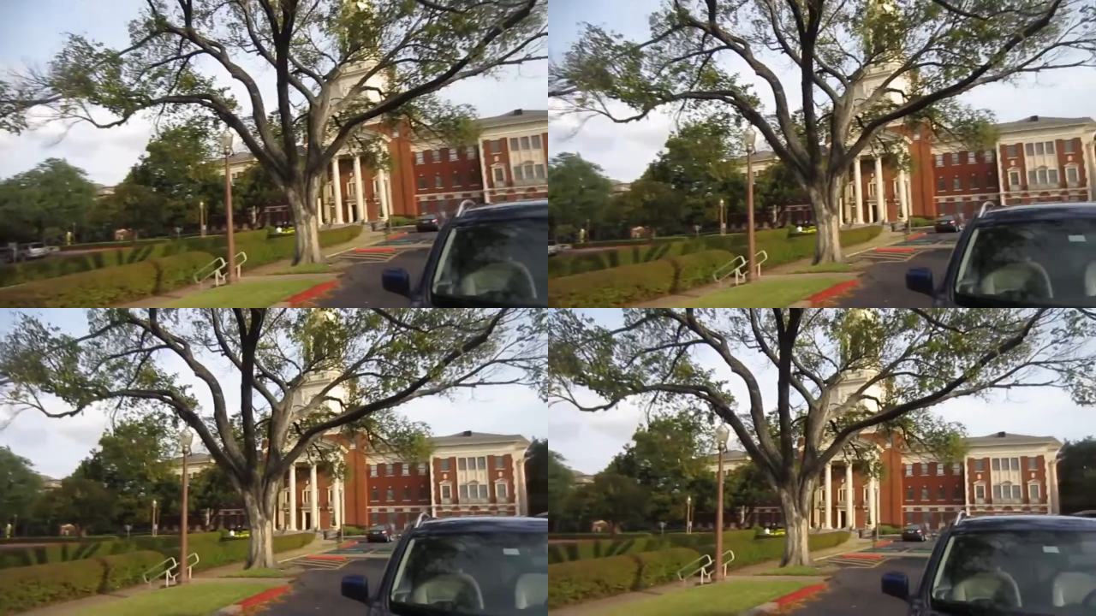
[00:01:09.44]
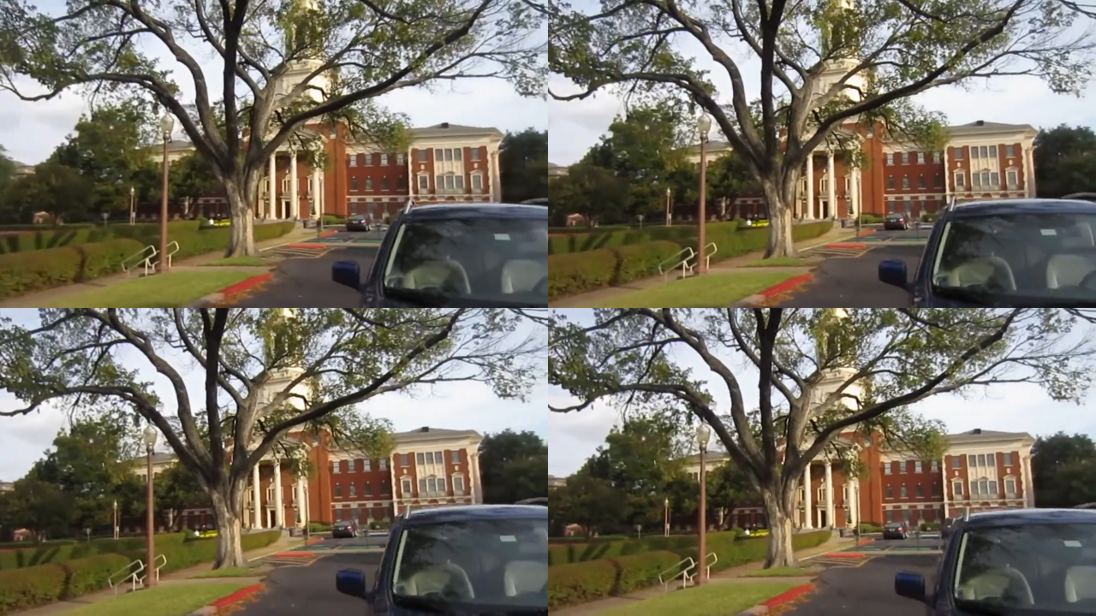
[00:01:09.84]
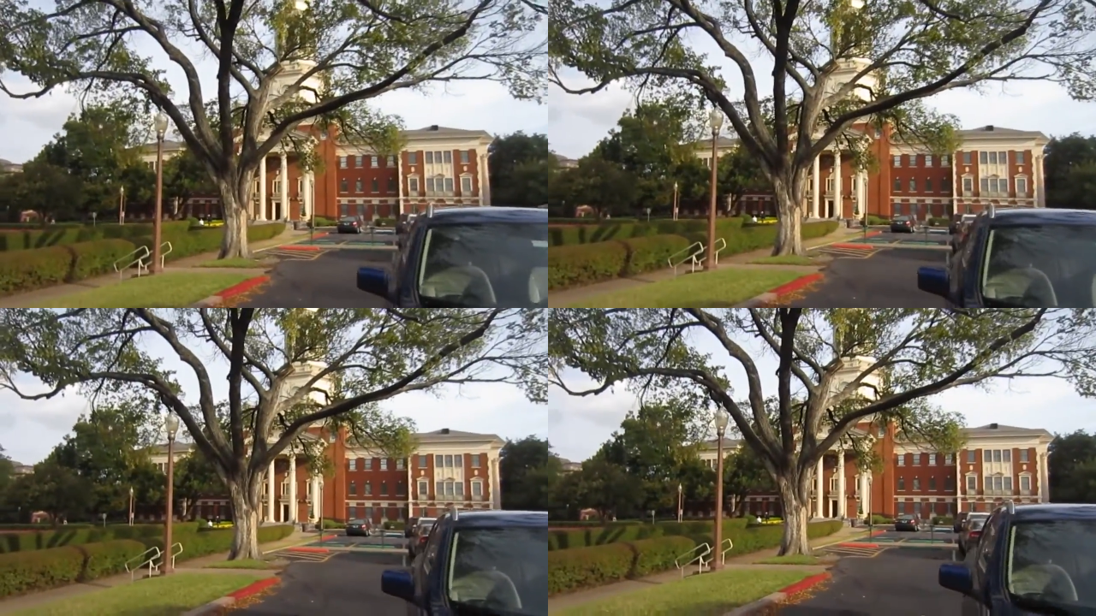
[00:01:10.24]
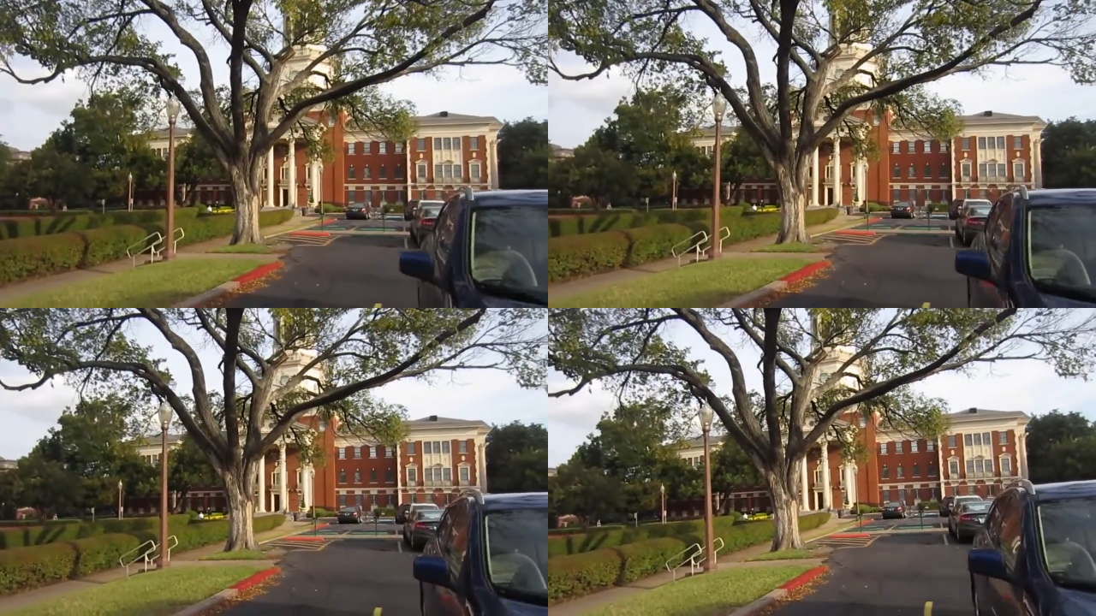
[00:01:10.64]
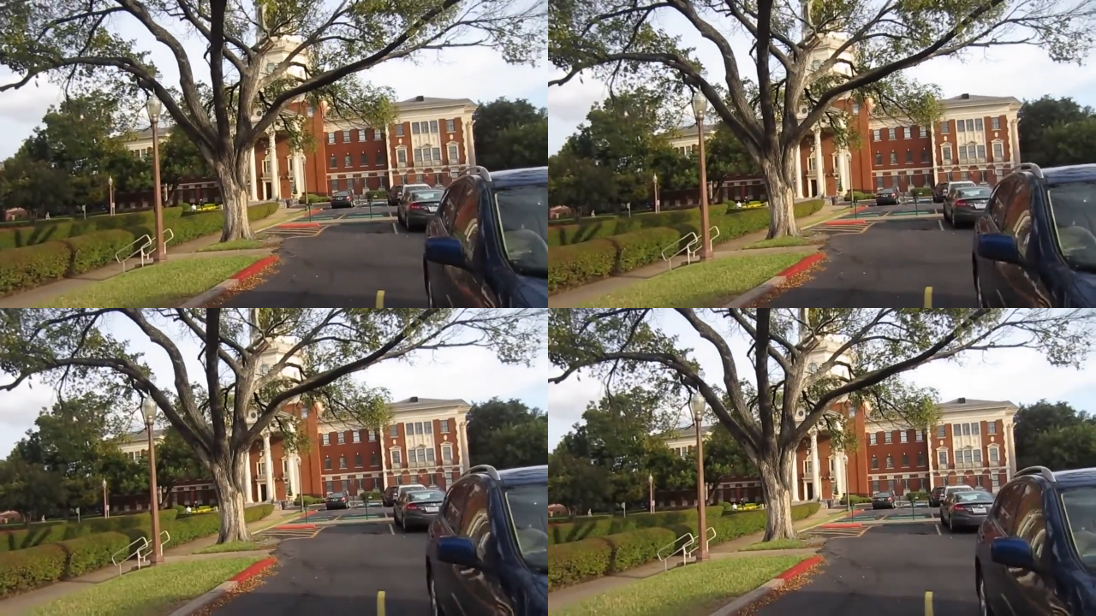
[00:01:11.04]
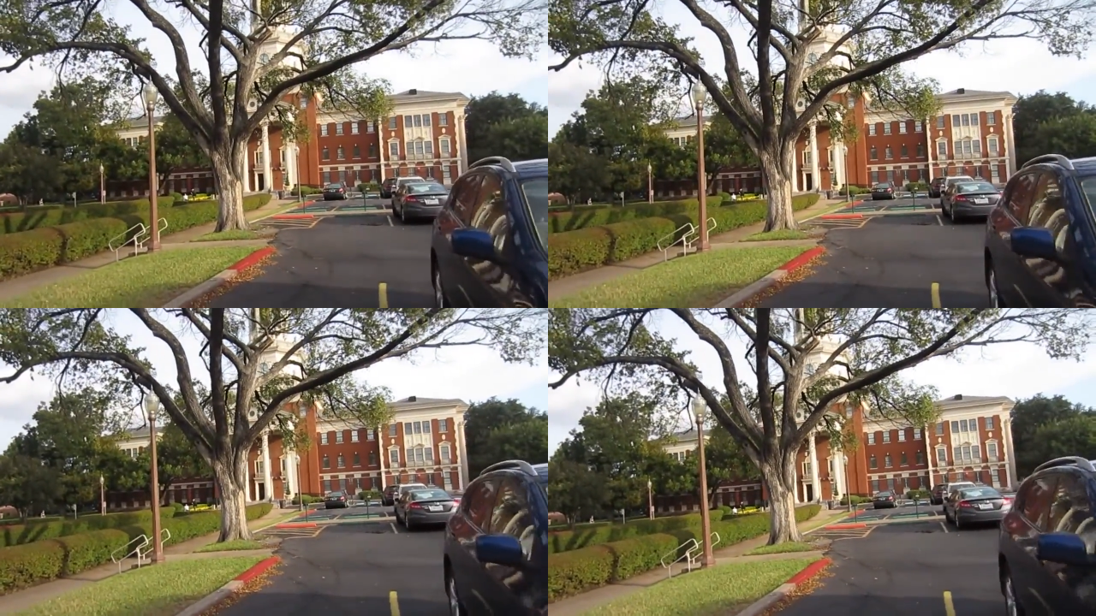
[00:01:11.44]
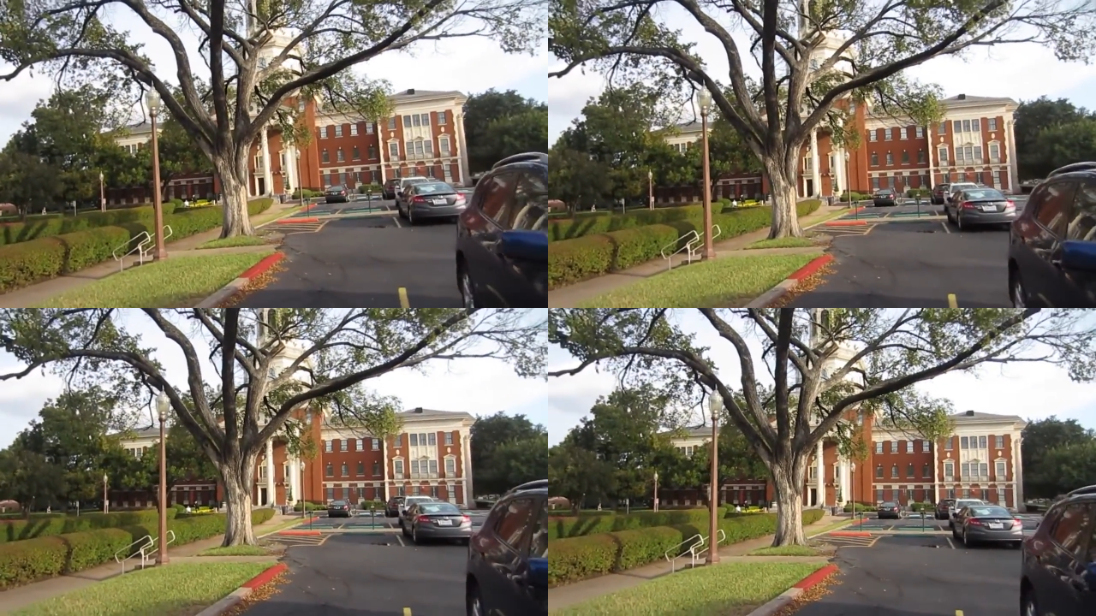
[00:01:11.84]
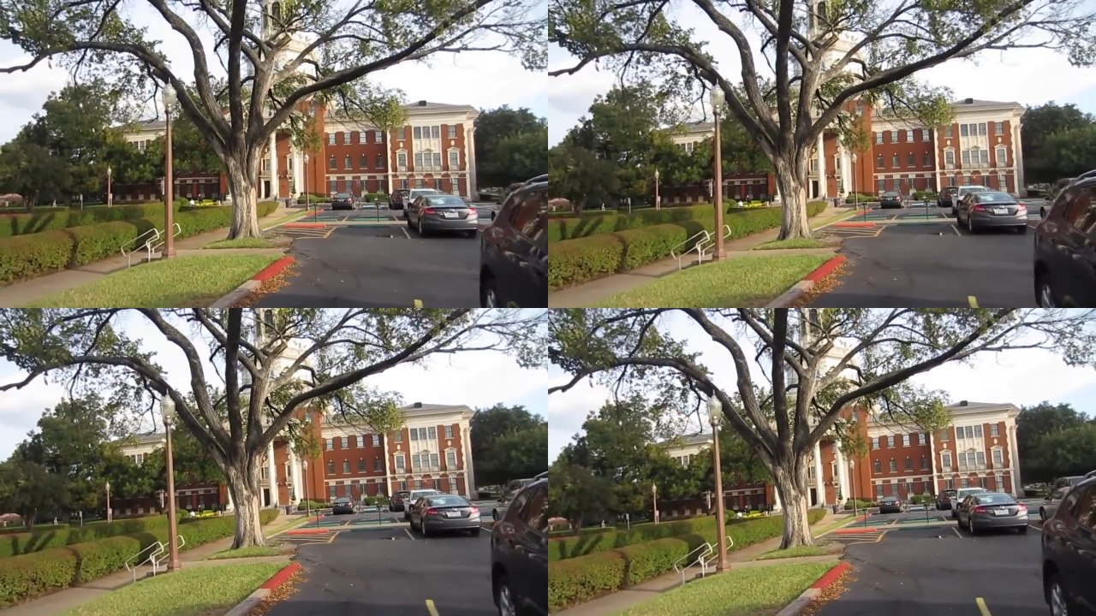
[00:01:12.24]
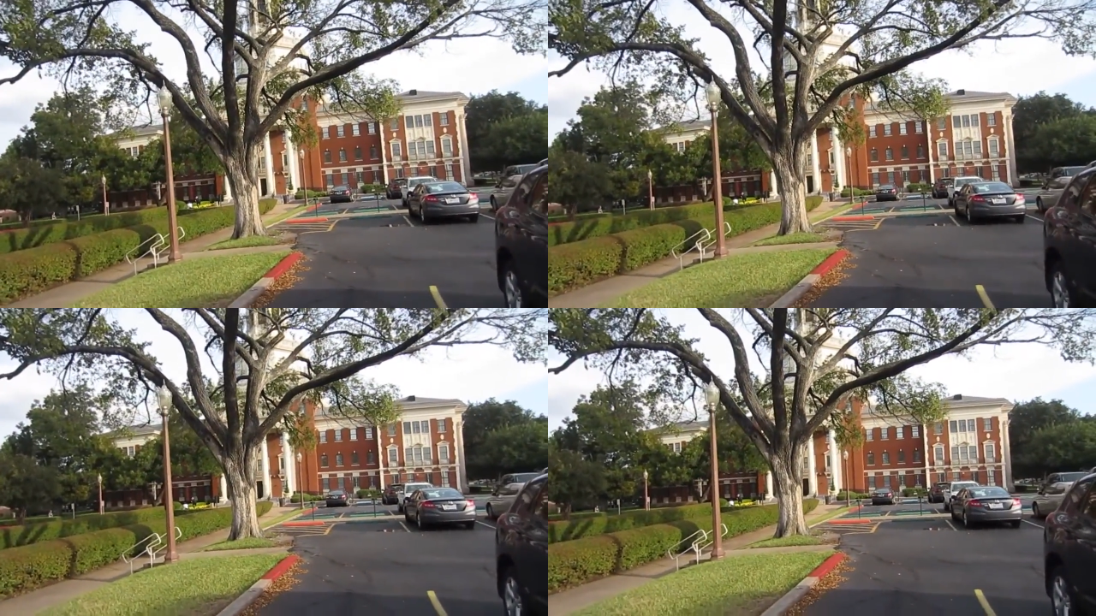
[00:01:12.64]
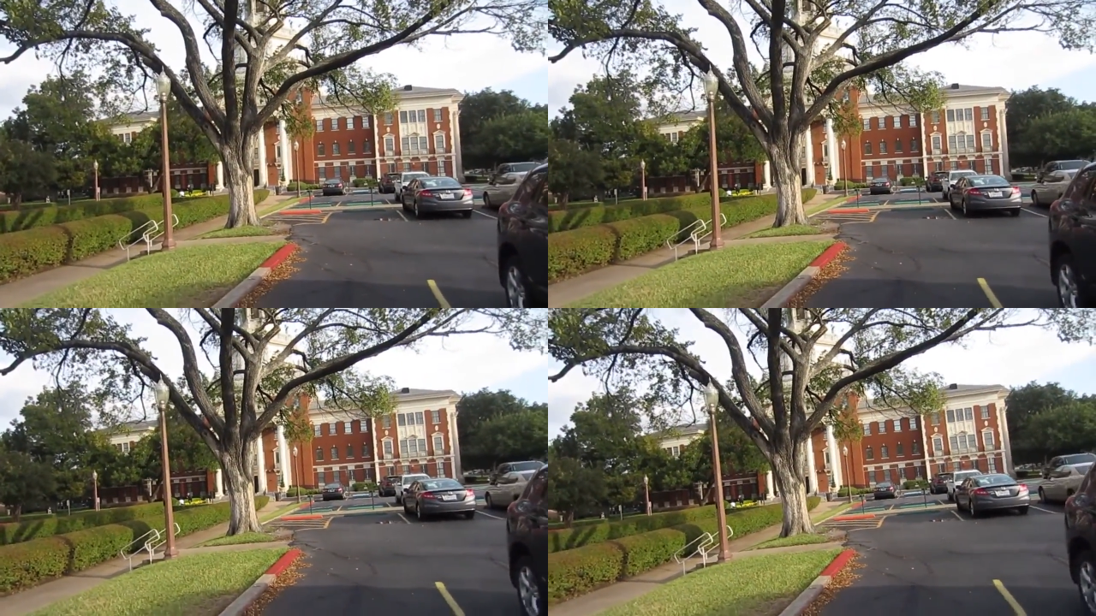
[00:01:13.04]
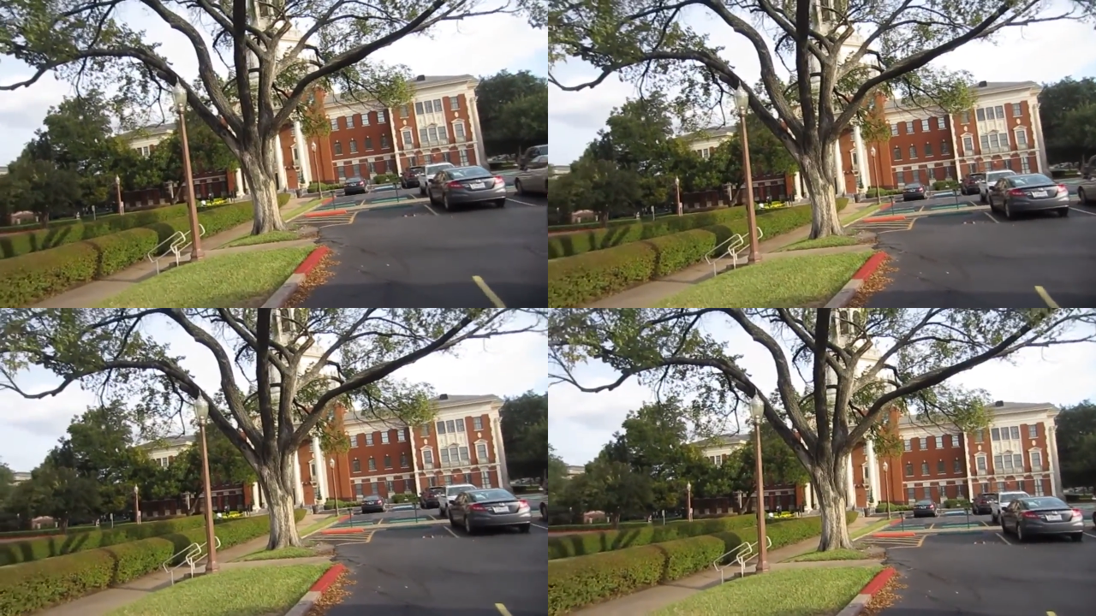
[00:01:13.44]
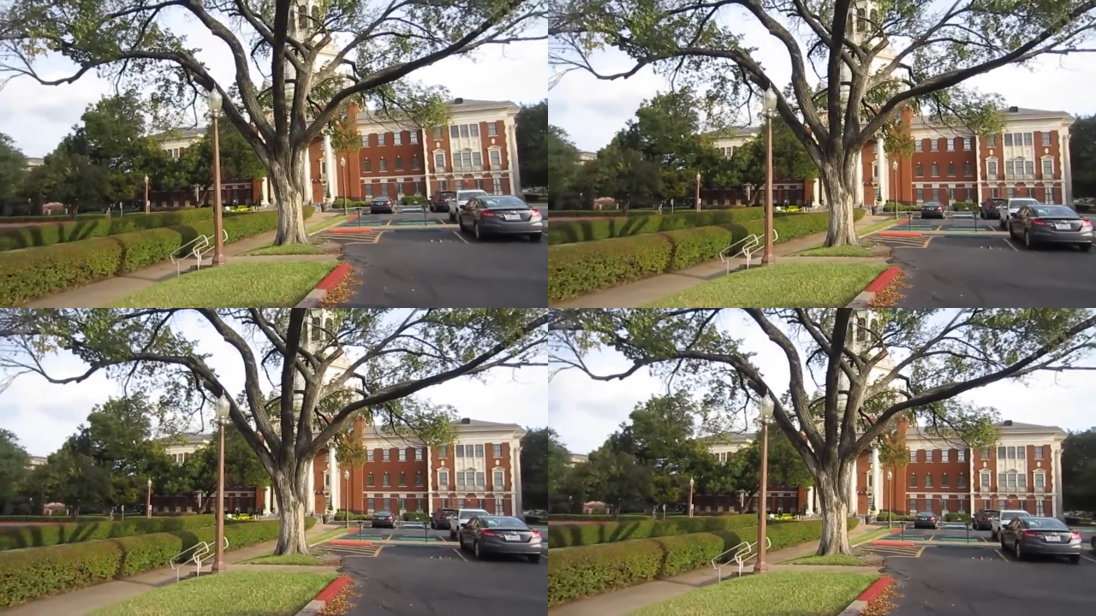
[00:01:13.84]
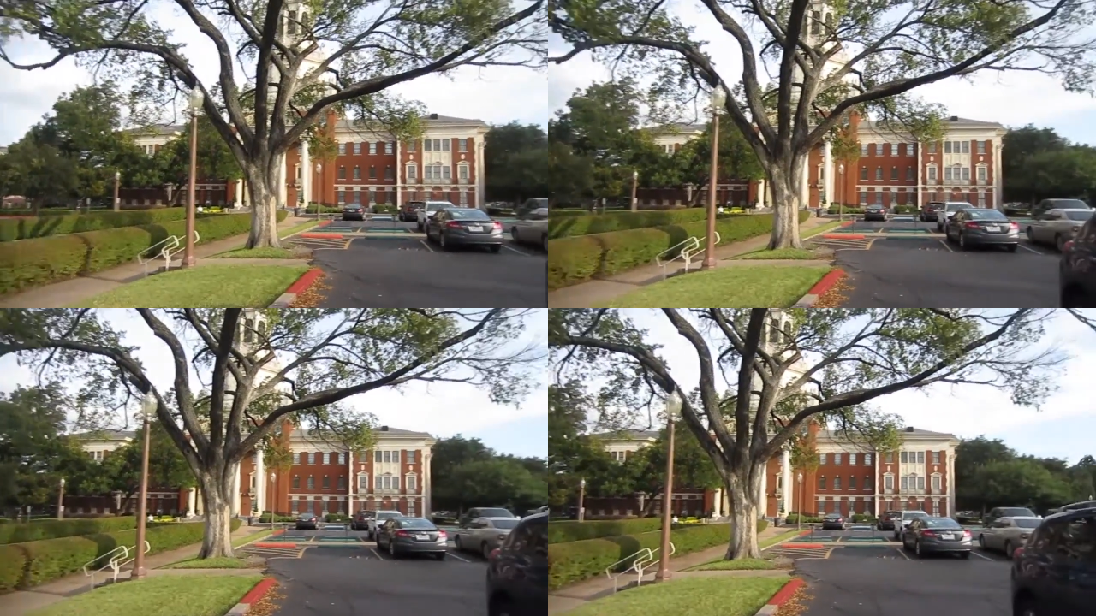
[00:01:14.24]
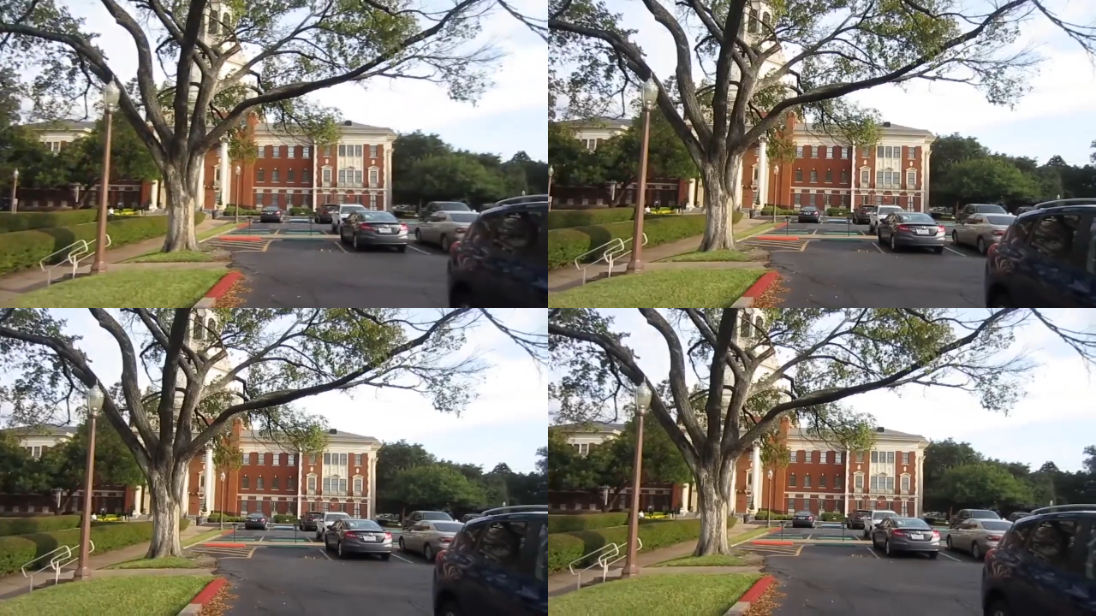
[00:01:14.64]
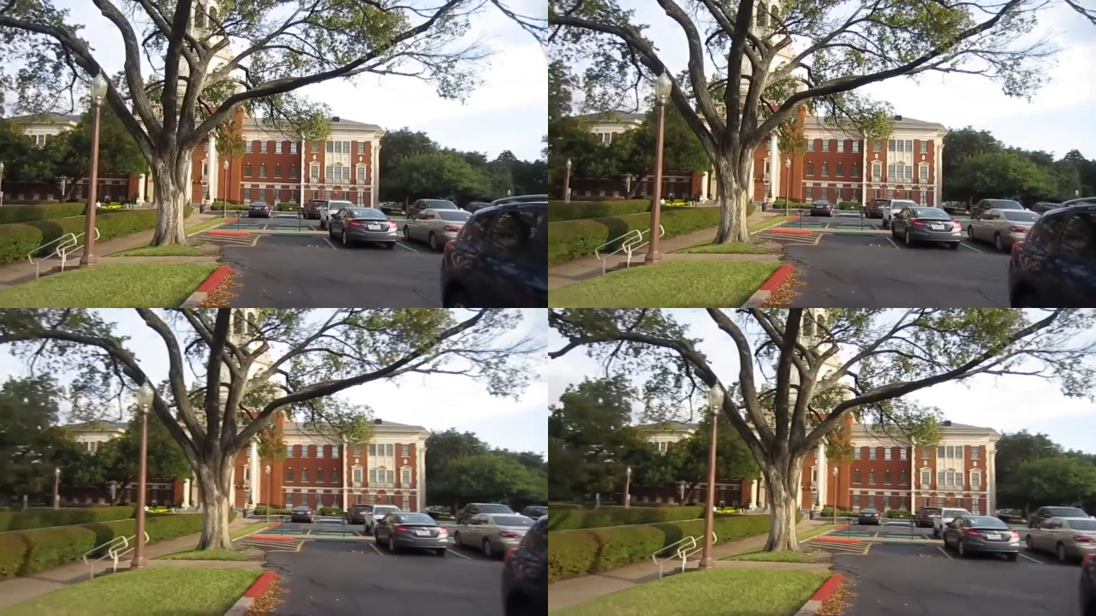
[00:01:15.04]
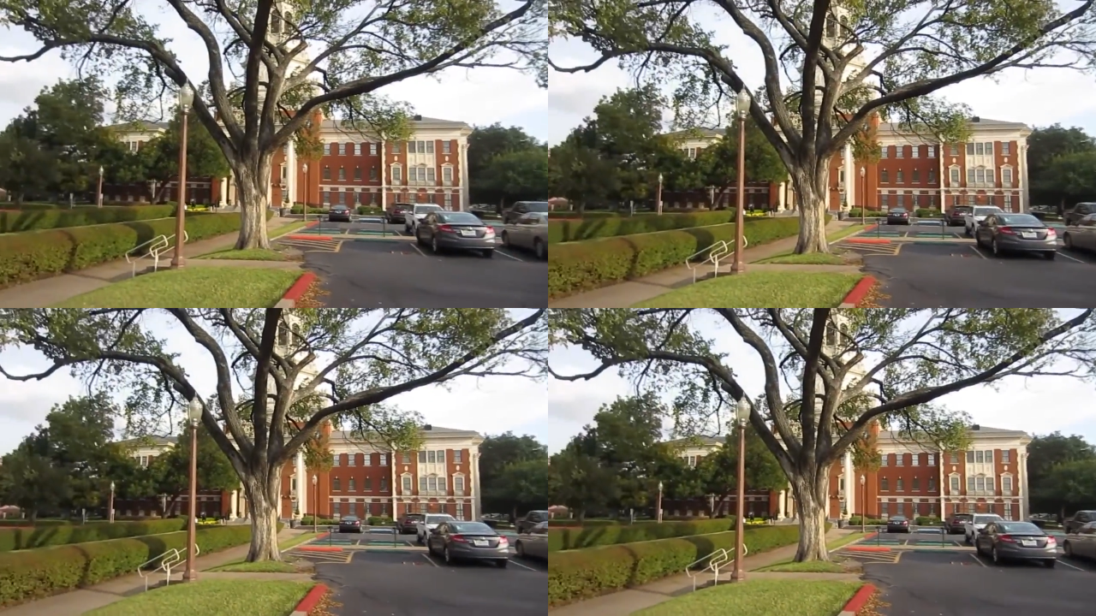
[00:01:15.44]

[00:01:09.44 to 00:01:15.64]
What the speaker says: Nobody's mouth can be seen.